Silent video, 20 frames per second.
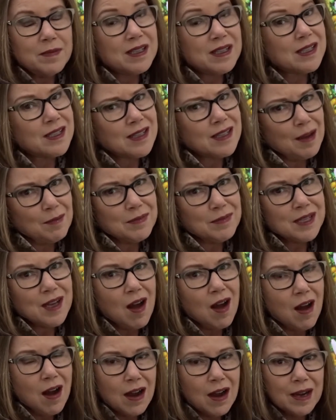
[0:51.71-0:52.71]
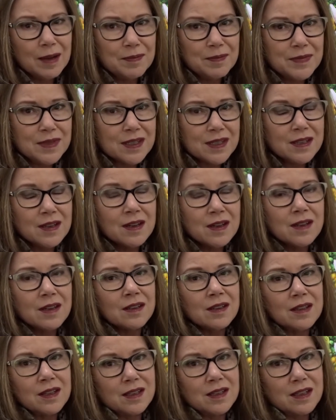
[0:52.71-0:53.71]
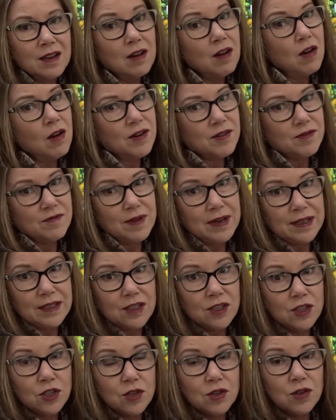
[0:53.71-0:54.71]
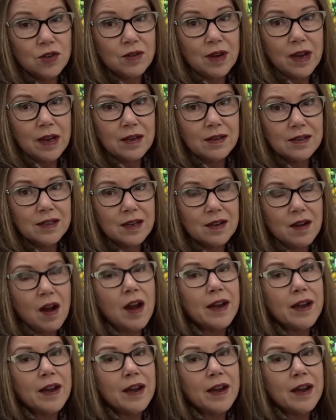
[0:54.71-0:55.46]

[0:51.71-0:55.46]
But sometimes there's a lot of residue and